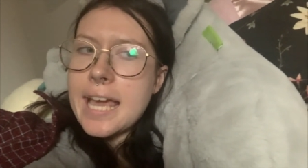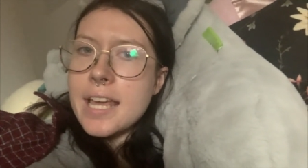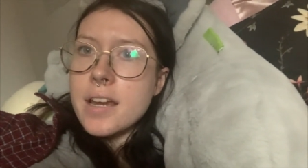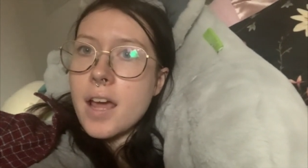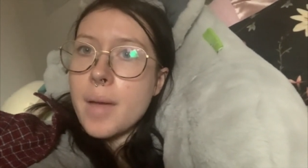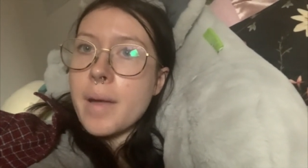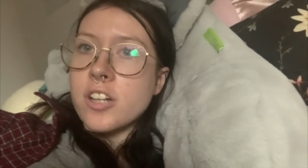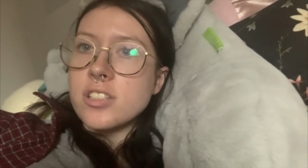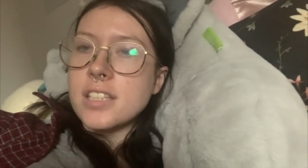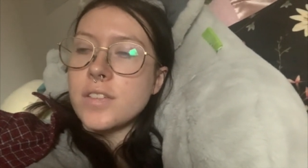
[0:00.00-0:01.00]
and I'm
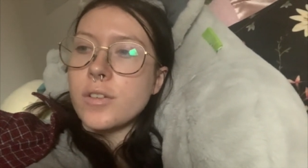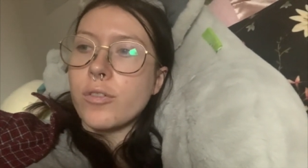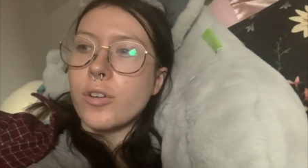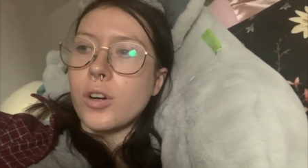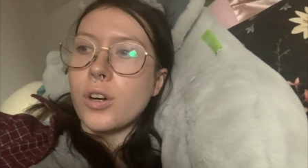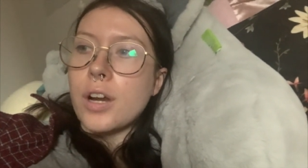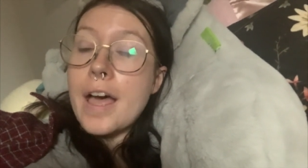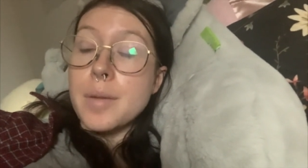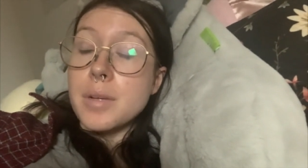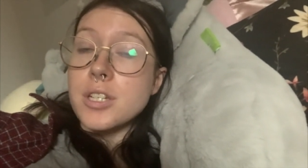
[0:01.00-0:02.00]
actually leaving for
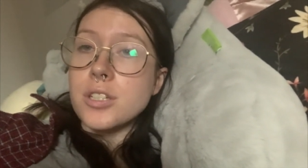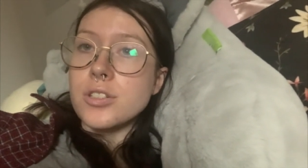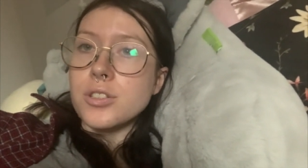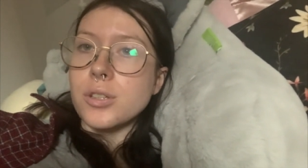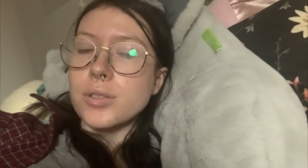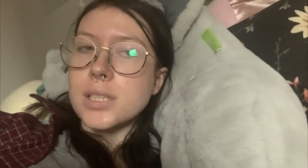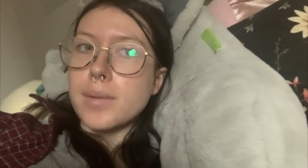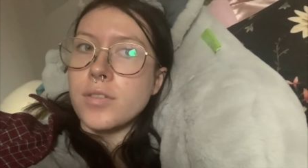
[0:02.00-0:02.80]
Edmonton to go see my